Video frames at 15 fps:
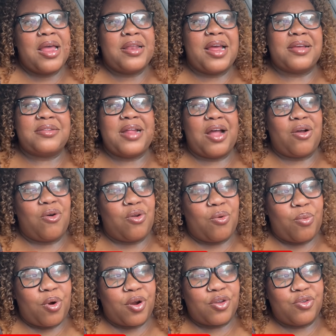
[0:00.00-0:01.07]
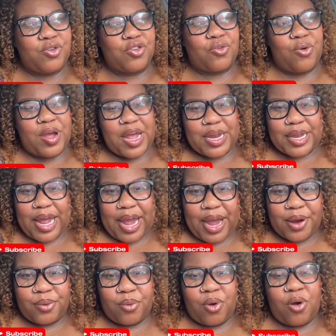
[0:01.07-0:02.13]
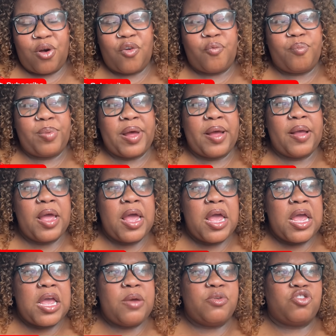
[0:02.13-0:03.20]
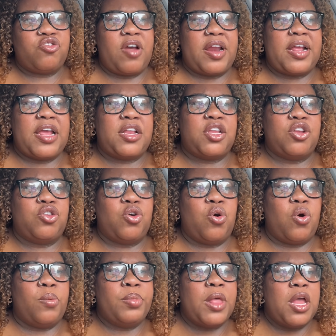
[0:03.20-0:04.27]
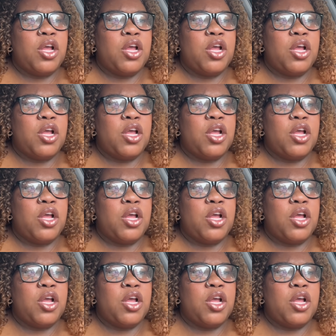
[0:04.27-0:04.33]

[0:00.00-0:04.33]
That's not going to work. You're just going to kick the handle off. But he was trying to kick the door.